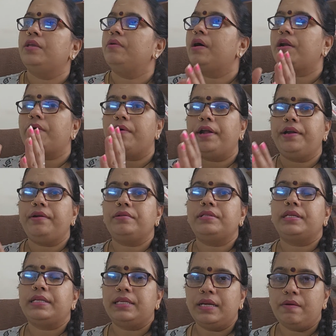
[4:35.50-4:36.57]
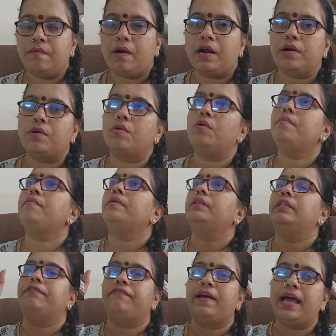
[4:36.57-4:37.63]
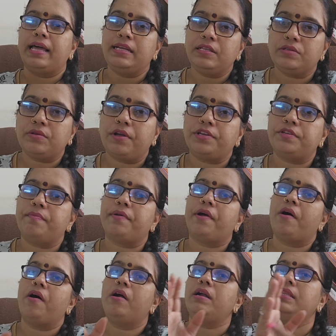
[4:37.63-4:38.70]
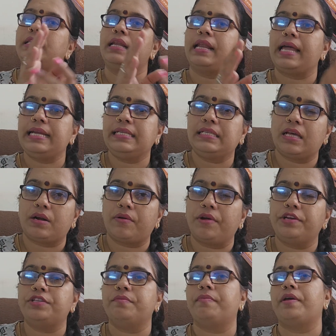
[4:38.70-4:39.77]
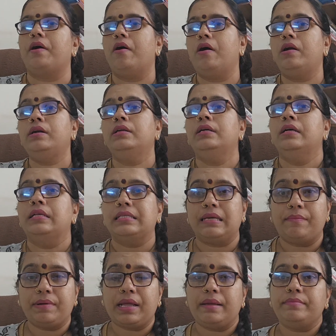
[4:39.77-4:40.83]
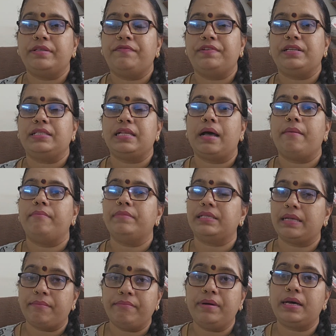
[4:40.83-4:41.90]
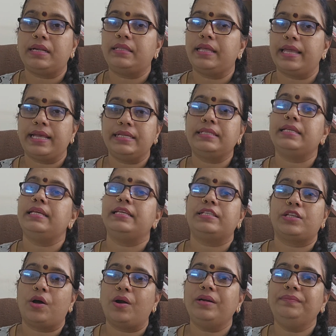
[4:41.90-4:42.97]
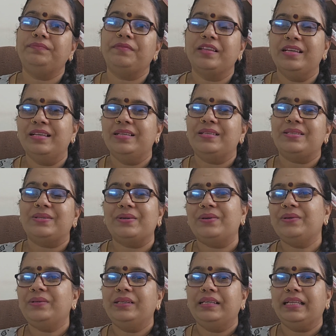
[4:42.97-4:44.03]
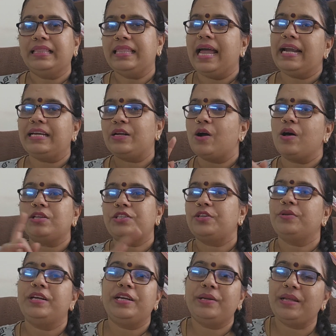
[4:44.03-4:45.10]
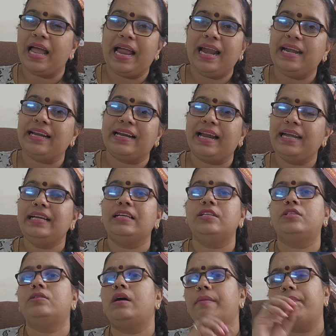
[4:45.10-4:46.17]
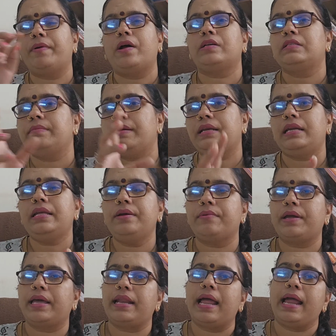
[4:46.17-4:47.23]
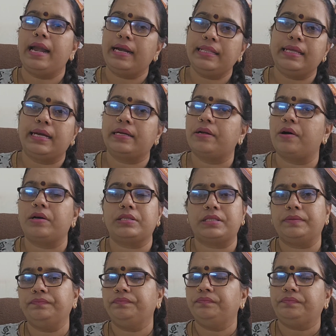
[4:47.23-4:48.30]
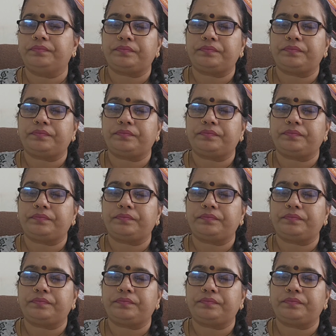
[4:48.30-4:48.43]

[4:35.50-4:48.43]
you are going to sit in one room, the fan is going to be on, the lights are going to be on, sometimes if it is summer, the AC is on. So that cost you need to add, right? So approximately you can add that cost.